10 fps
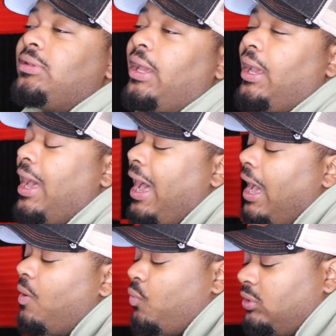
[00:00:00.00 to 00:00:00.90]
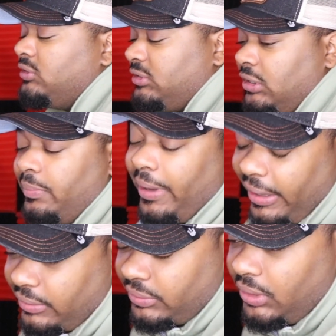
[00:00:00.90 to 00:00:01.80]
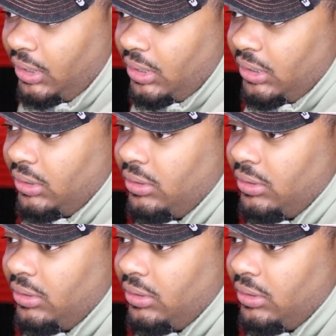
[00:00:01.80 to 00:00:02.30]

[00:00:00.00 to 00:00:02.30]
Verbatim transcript: that. I want to see the battle. You